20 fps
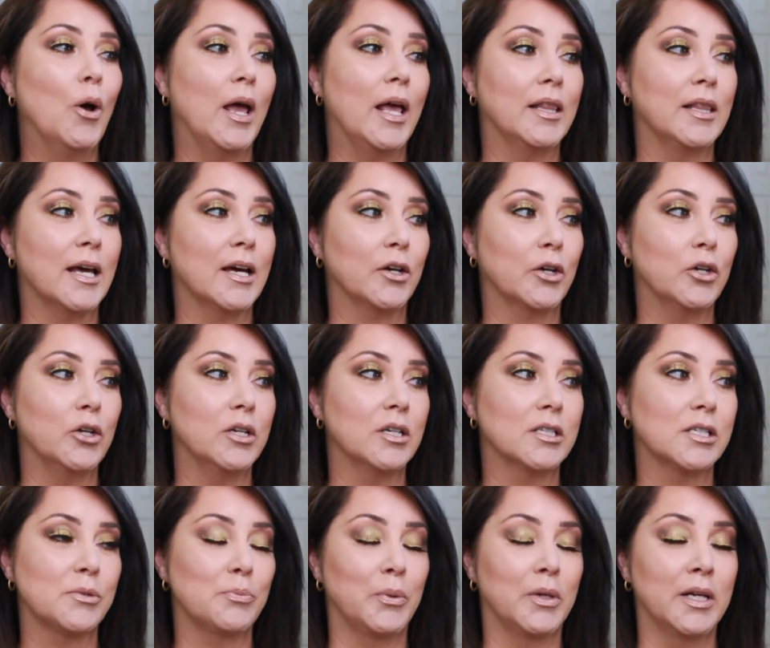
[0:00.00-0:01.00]
And that could
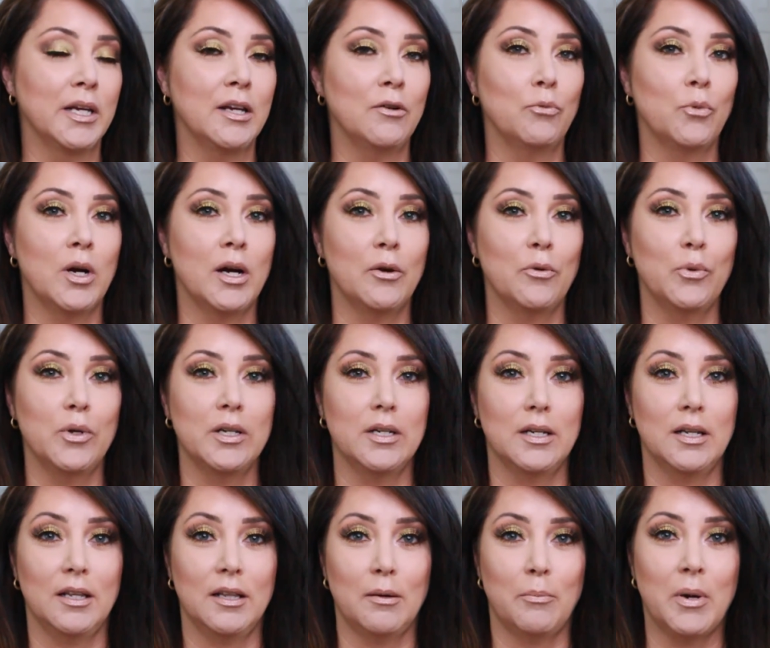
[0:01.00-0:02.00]
explain why
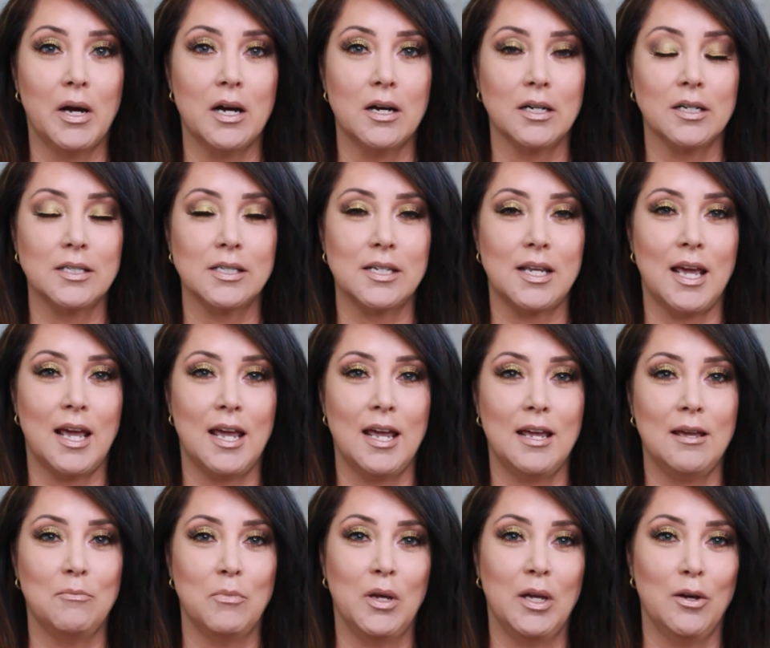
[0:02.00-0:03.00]
when the box
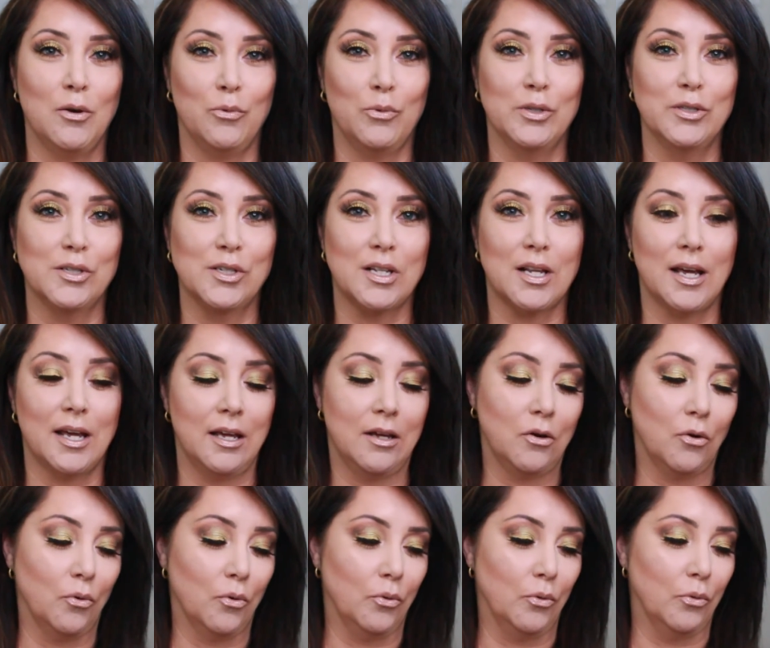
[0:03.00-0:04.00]
came, it was
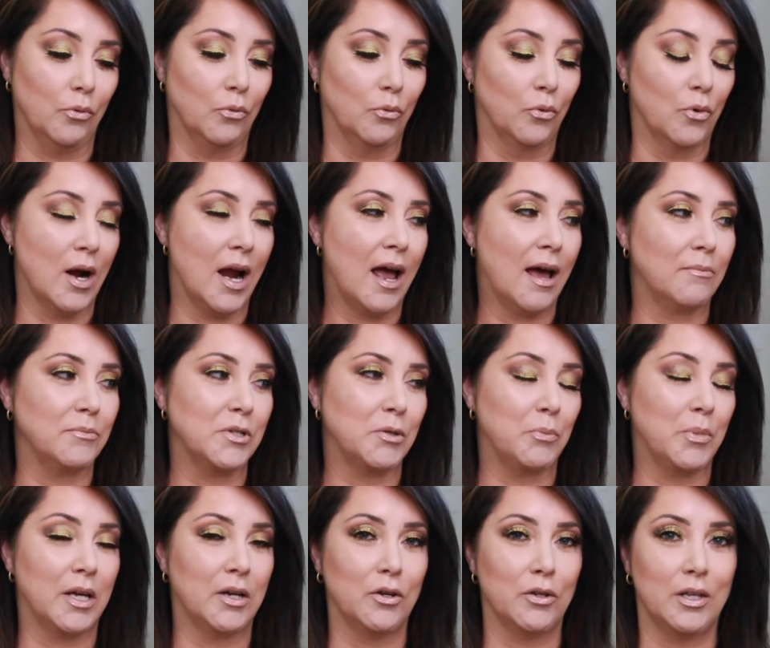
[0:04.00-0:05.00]
like
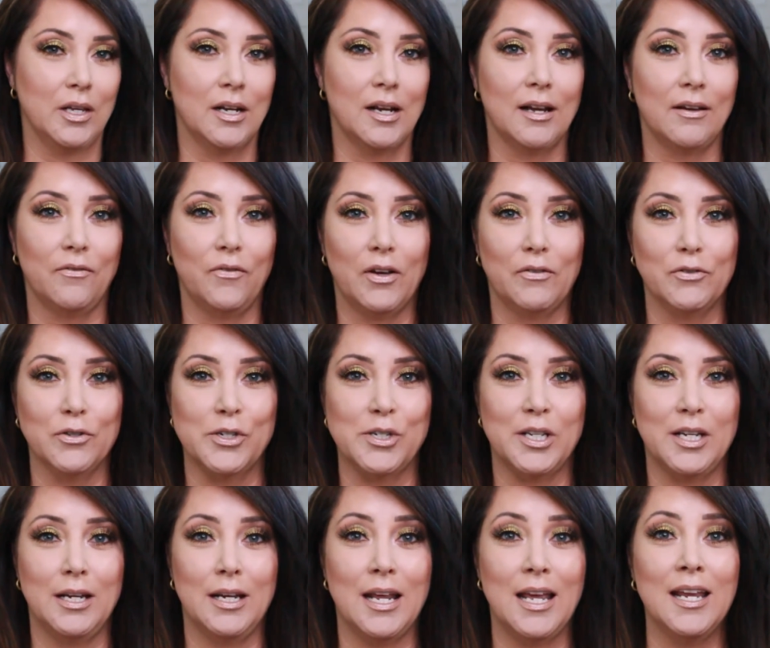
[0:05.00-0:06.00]
wrapped better than I've ever
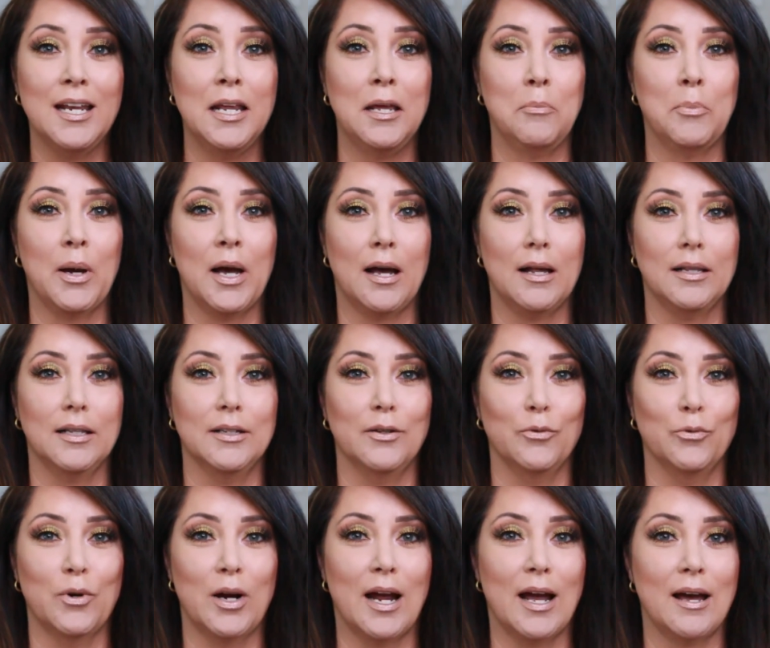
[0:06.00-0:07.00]
seen any
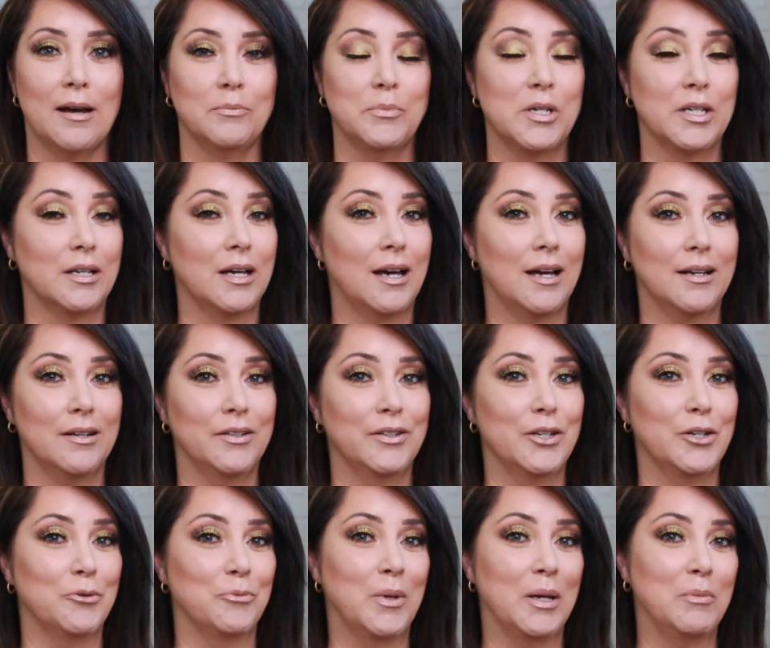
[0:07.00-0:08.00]
palette wrapped. I don't
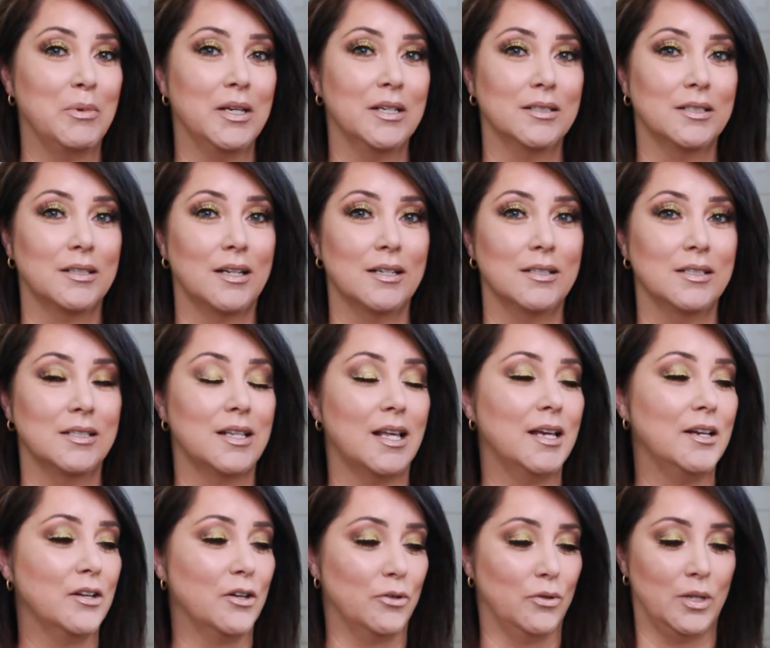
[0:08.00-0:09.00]
know, maybe it's because
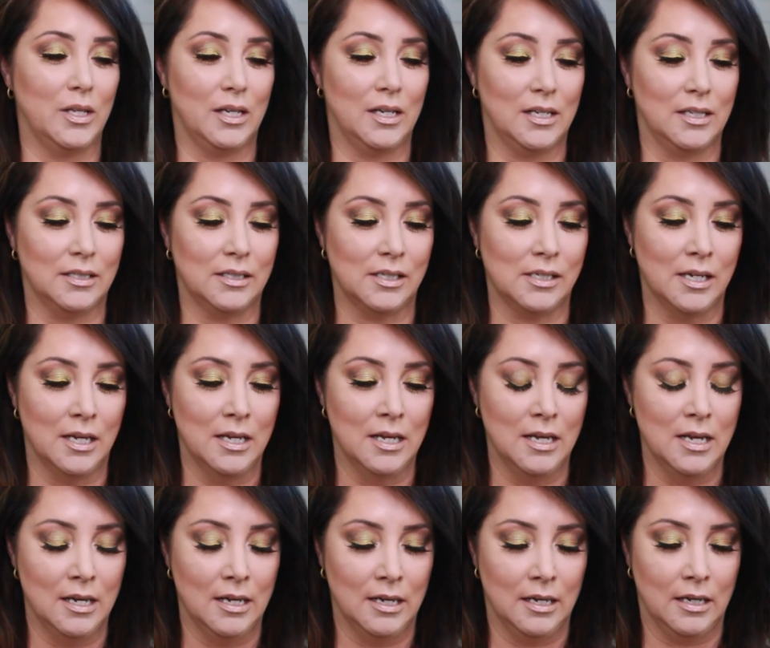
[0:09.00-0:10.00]
they know that it's
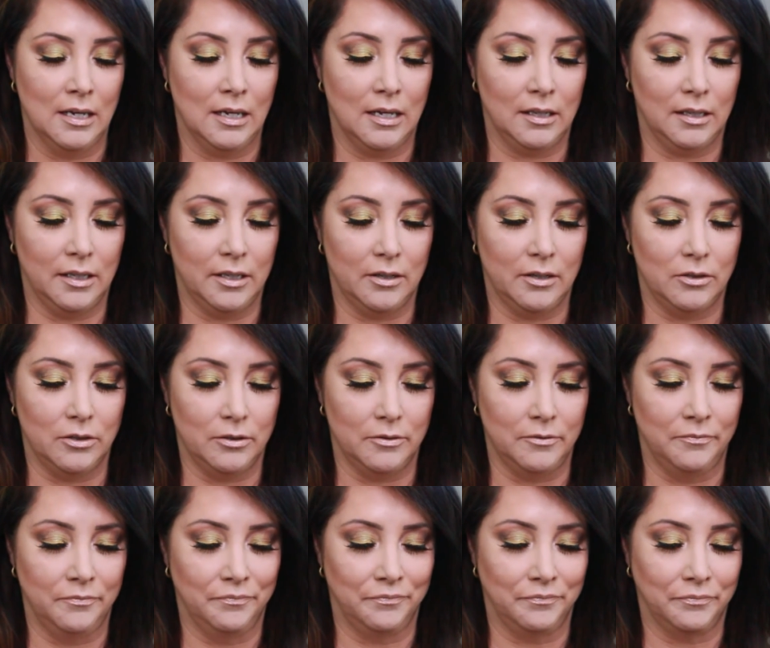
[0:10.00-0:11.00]
a
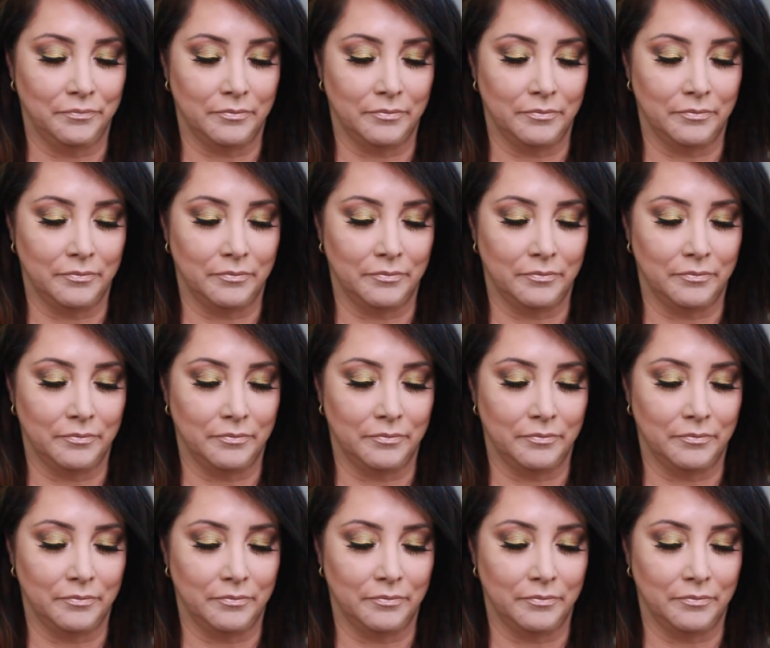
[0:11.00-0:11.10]
little,